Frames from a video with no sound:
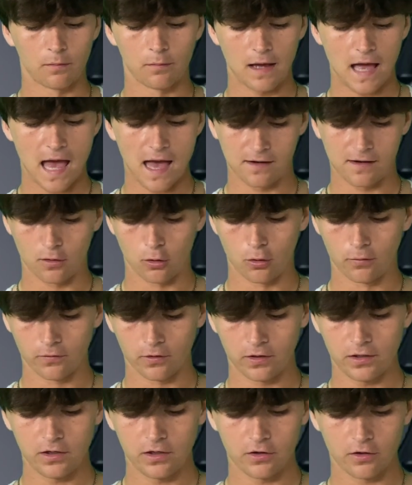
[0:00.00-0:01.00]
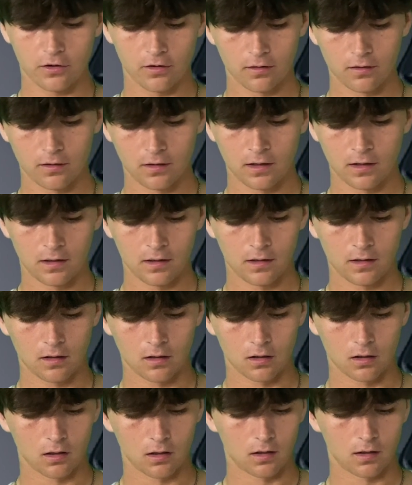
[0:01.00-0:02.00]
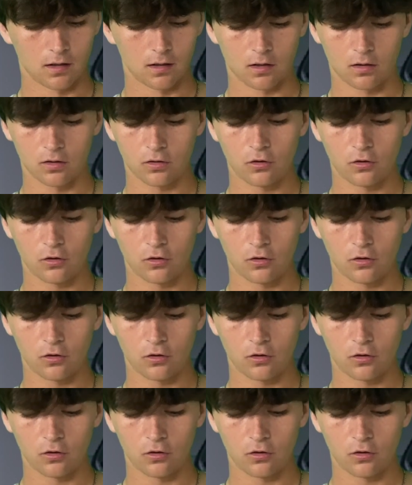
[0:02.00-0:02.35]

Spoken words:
Had it over a year. A